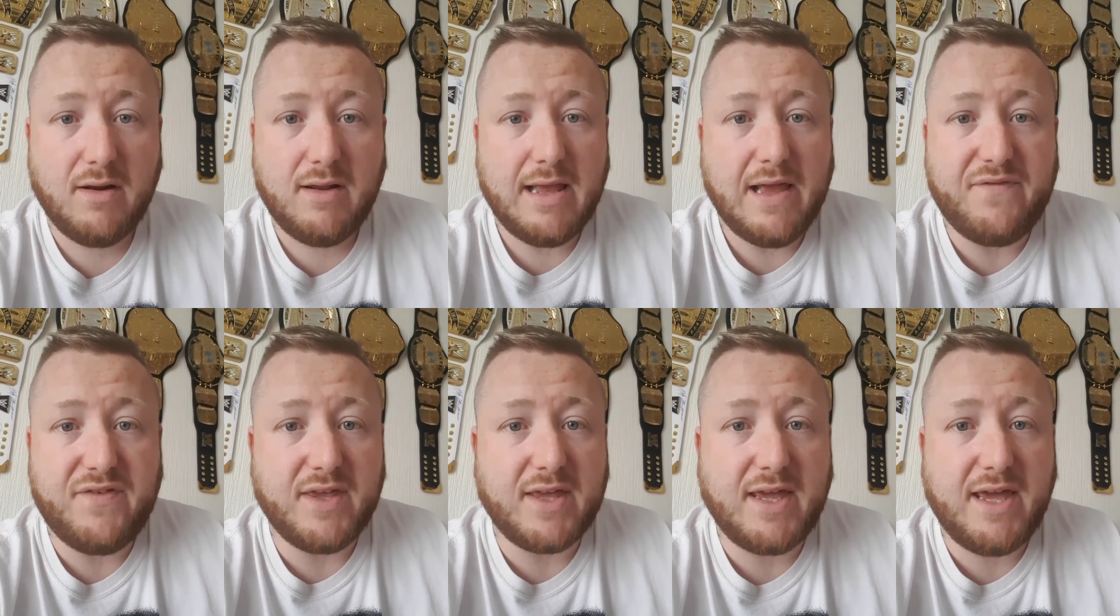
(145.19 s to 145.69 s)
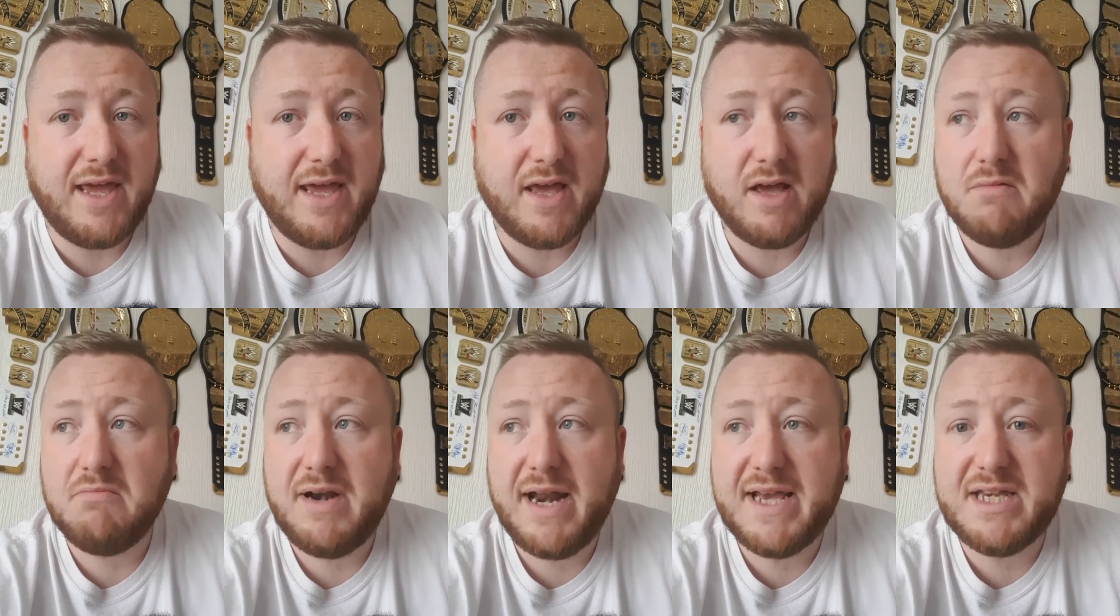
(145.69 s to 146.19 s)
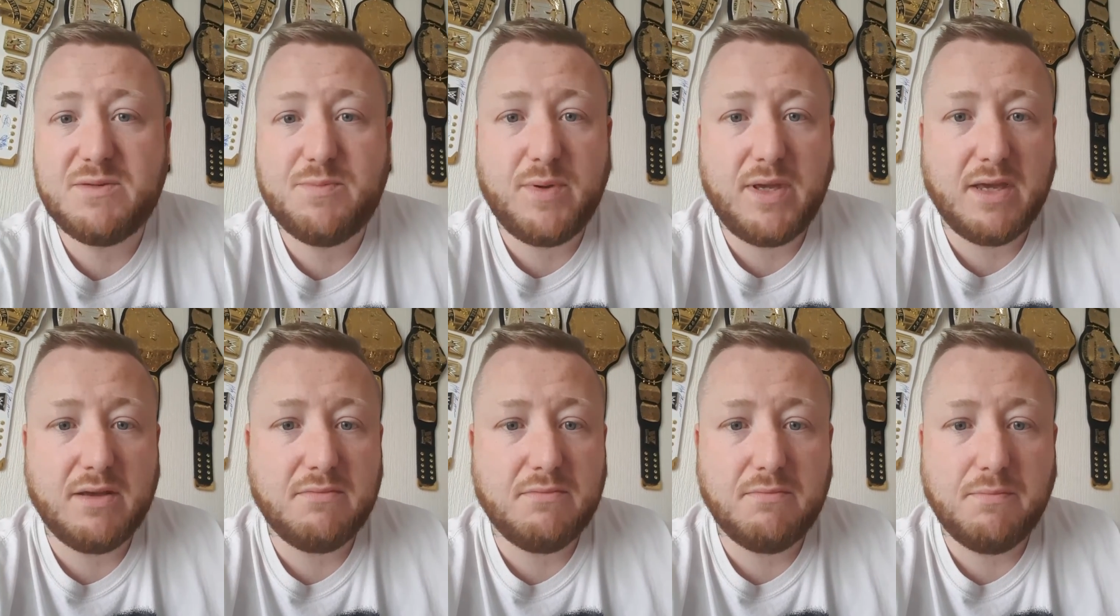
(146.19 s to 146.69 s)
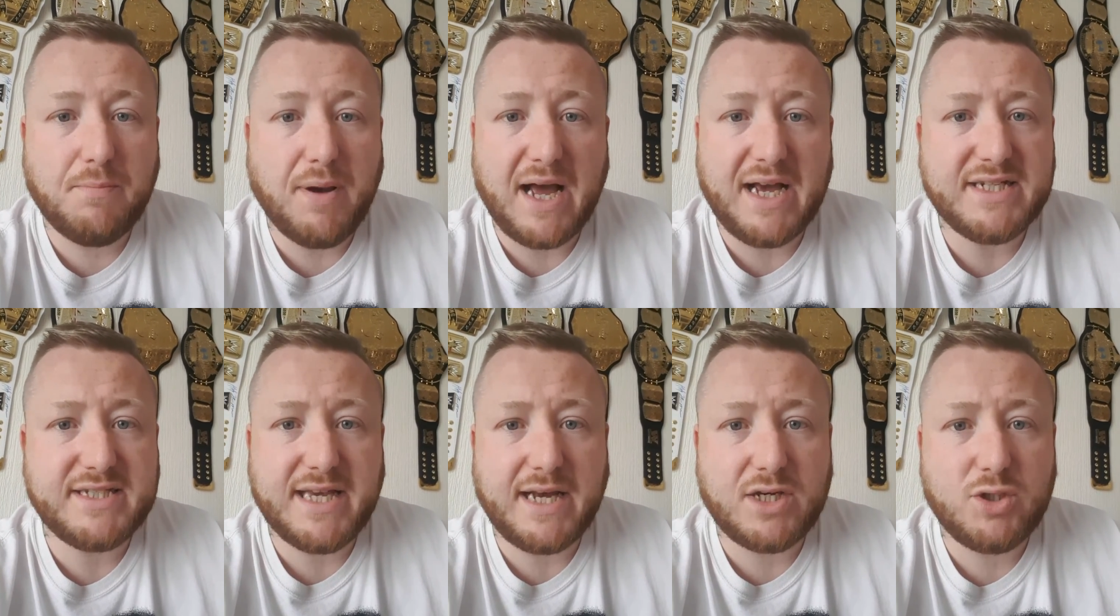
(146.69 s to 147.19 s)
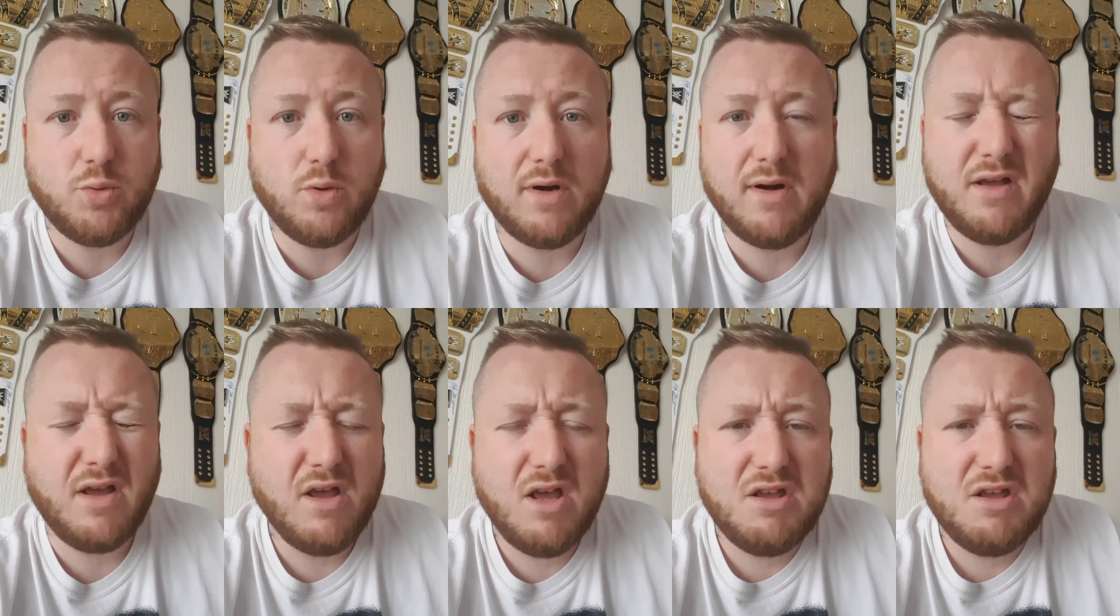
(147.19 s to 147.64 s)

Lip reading: If you're gay, lesbian, bisexual,